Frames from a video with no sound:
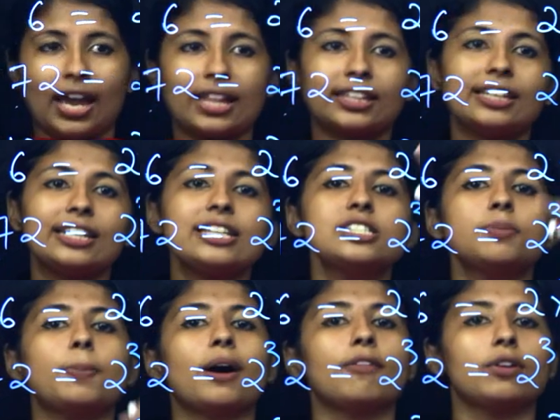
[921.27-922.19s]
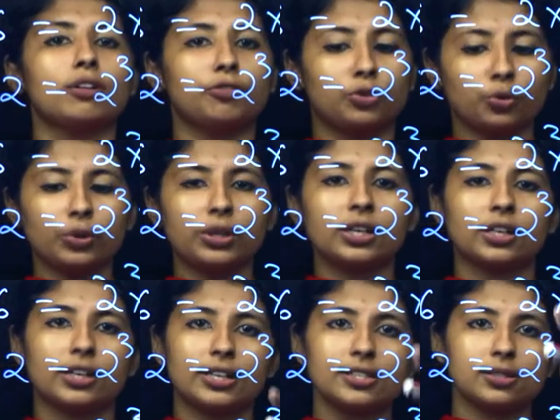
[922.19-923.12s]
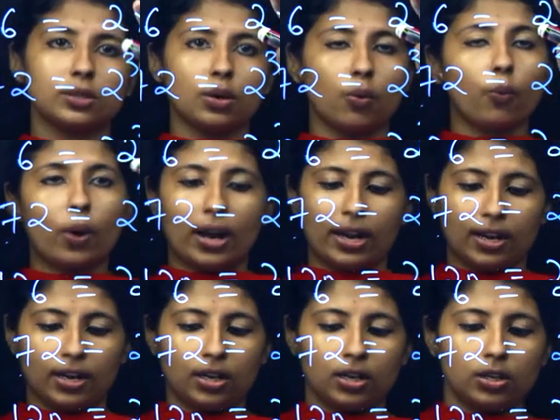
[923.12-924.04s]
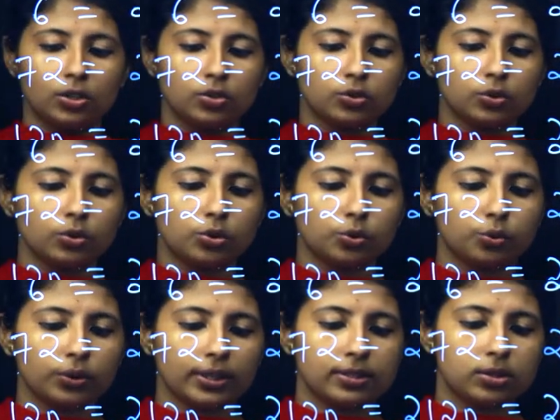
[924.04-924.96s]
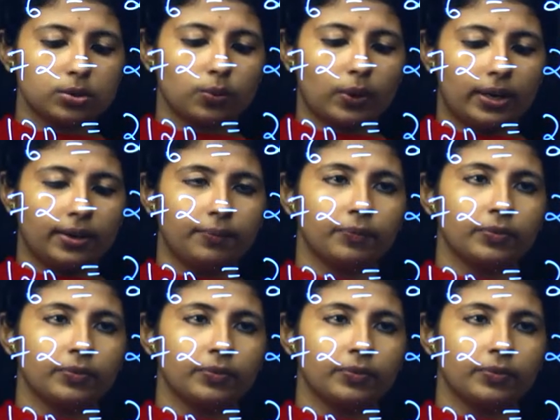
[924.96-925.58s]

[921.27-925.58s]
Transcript: and the least power of 2 here is 1. So 2 raised to 1,